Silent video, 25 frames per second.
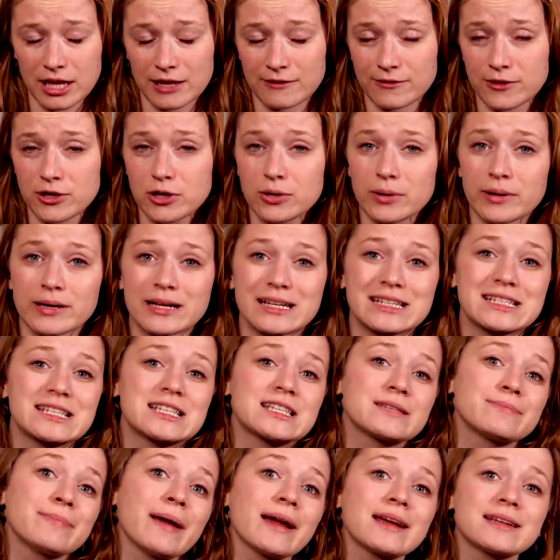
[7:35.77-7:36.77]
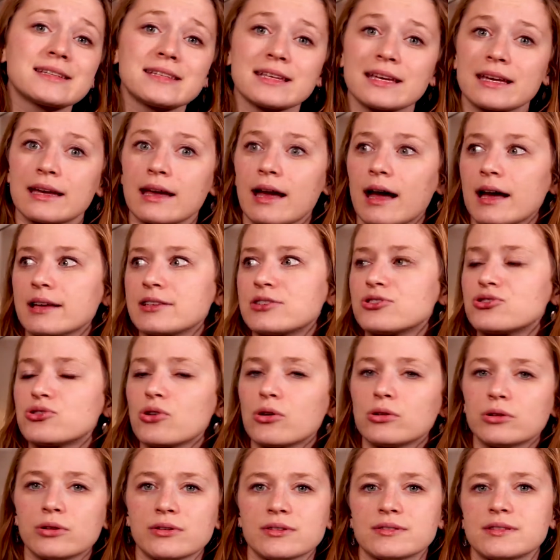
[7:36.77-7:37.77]
If you are expecting a
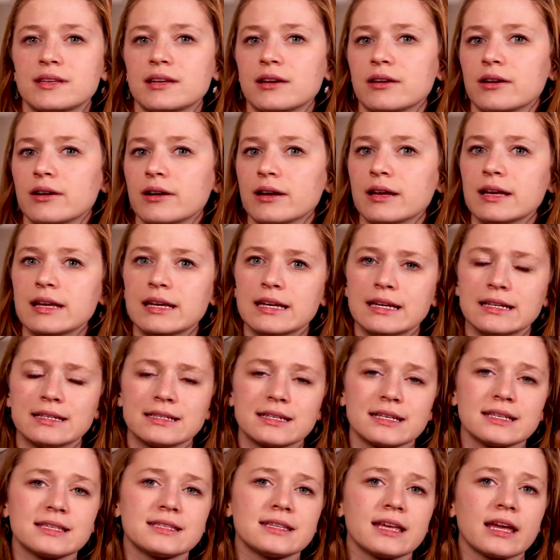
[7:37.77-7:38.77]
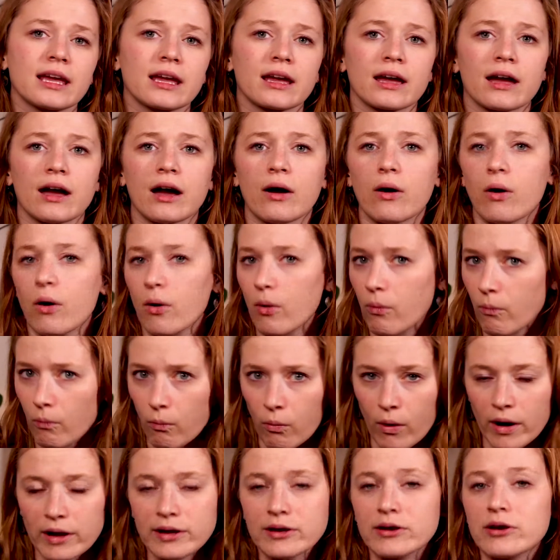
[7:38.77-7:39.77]
solo singer to sing
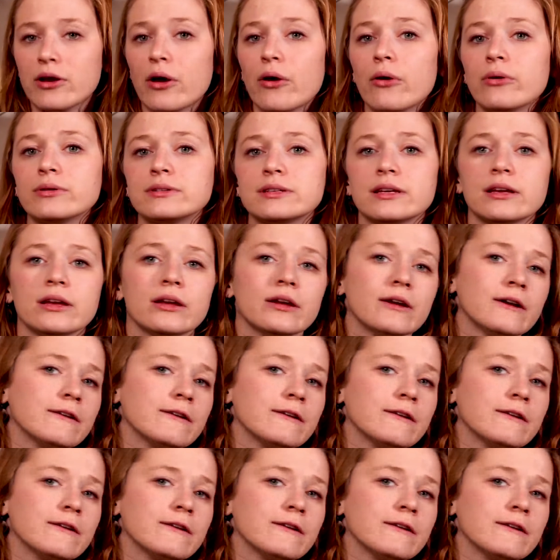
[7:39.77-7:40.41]
one note